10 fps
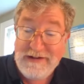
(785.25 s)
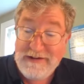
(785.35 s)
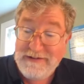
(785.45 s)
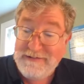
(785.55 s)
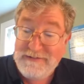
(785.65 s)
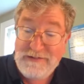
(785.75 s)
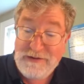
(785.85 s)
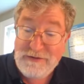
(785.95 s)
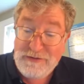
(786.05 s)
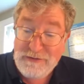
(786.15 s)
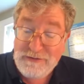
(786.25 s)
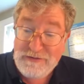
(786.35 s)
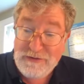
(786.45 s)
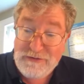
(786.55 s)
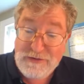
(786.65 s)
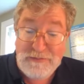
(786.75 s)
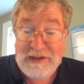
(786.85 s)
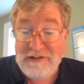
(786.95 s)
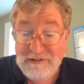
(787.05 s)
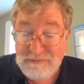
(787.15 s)
to
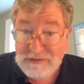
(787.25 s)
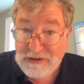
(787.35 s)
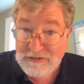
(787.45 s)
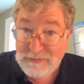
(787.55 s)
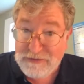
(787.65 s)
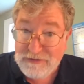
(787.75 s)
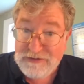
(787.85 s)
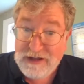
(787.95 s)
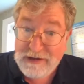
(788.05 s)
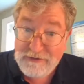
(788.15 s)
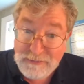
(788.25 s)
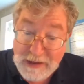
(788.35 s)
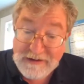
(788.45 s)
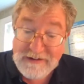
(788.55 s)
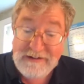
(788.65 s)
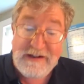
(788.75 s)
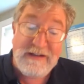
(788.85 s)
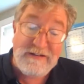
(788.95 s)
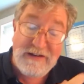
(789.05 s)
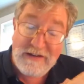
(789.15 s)
make your customers' lives better
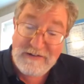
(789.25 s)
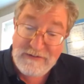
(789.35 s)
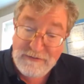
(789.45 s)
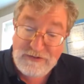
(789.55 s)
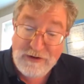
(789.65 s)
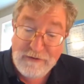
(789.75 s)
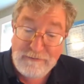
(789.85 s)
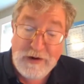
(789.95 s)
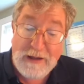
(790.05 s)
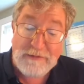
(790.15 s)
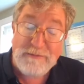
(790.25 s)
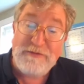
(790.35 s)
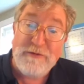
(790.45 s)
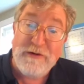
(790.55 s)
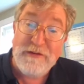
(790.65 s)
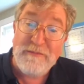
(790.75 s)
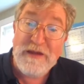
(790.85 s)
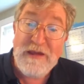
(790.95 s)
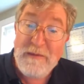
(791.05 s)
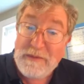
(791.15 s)
and to solve problems for
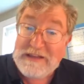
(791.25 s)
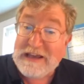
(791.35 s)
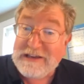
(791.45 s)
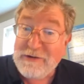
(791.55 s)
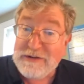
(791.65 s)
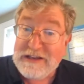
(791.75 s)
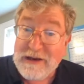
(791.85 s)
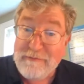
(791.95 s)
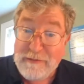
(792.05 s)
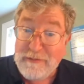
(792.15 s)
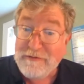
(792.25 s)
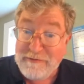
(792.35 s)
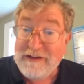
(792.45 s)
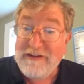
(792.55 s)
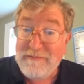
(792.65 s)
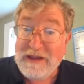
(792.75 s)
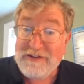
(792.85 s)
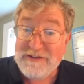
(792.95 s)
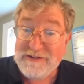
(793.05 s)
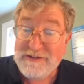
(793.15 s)
them. But that can only come from the
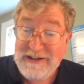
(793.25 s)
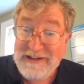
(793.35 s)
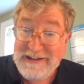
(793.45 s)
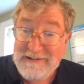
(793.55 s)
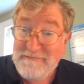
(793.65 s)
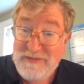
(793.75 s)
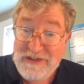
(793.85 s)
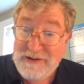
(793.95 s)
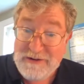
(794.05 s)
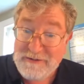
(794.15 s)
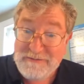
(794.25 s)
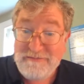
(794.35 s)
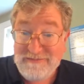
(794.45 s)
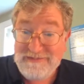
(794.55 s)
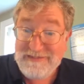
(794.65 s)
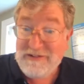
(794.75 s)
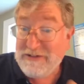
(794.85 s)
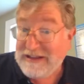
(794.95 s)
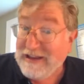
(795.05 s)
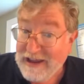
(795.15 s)
fundamental,
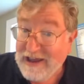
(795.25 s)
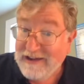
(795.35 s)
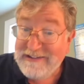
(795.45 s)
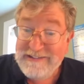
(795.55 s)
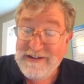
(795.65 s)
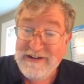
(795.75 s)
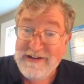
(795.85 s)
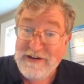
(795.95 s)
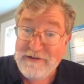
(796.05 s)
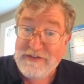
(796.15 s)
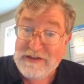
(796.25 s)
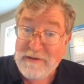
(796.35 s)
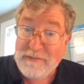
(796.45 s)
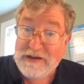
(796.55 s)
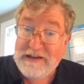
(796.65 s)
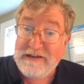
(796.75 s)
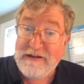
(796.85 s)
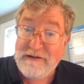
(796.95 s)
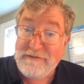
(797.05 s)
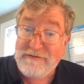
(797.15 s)
DNA of the company
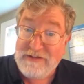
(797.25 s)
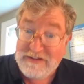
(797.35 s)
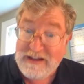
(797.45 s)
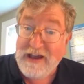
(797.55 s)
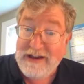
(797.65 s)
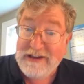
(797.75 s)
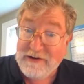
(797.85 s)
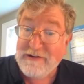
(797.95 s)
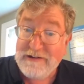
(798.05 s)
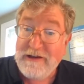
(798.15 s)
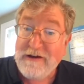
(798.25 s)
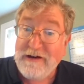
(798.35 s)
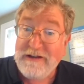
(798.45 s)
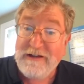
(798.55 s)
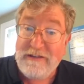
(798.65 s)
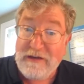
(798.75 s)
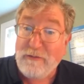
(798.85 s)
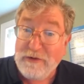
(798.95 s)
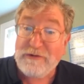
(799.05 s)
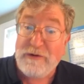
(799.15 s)
of deciding early on
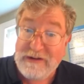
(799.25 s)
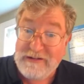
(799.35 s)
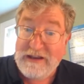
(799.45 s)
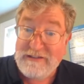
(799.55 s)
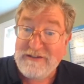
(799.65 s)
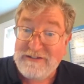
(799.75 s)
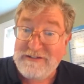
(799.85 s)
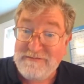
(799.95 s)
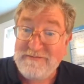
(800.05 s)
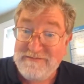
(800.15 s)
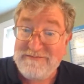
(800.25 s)
that we're going to take this